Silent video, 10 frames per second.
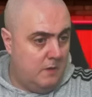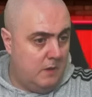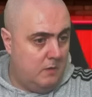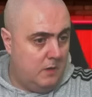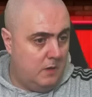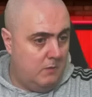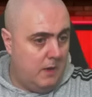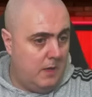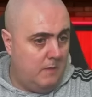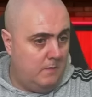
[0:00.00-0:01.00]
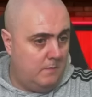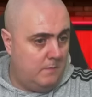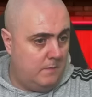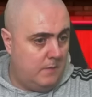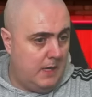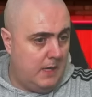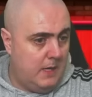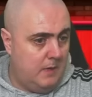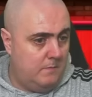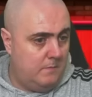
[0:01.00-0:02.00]
Not looking great,
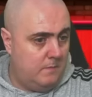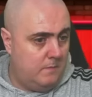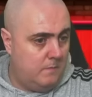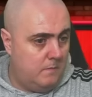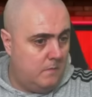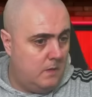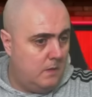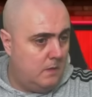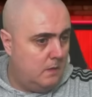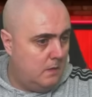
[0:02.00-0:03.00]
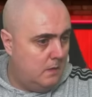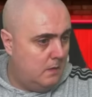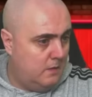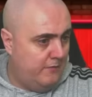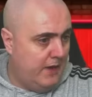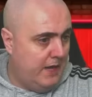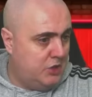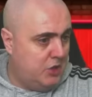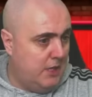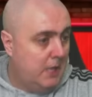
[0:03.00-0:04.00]
Elliott.
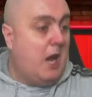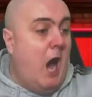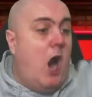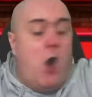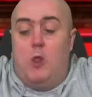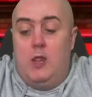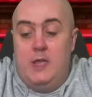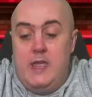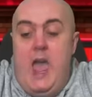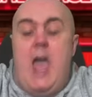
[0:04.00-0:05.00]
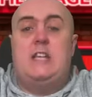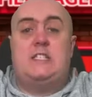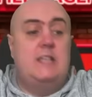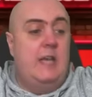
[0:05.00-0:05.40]
Deflection. Goal! Yes!